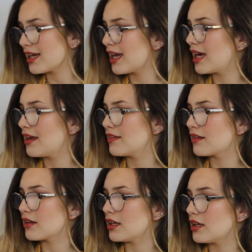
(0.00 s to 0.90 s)
Again,
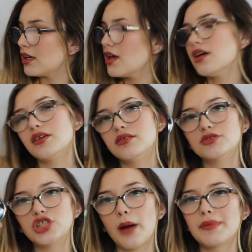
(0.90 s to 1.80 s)
the
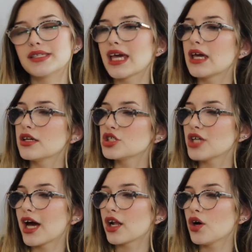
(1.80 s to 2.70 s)
Shop Miss A
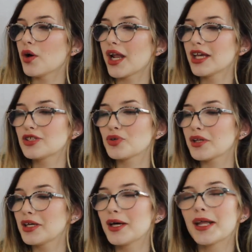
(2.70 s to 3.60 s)
shadow, and I
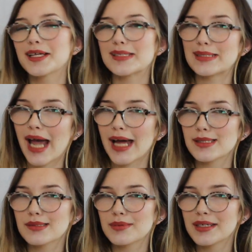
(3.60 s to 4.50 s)
strictly got it because it's
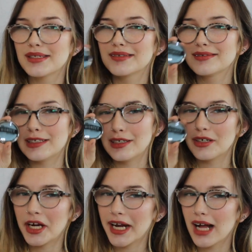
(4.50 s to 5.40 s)
Gatsby. You know,
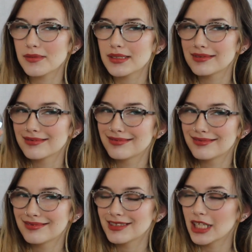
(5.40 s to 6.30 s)
good Gatsby.
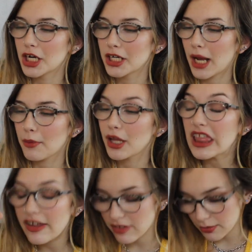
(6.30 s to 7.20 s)
Leonardo
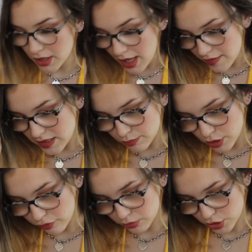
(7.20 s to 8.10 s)
DiCaprio, love him. This is a
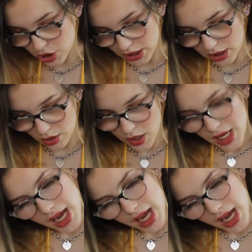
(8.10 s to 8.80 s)
beautiful blue shade though.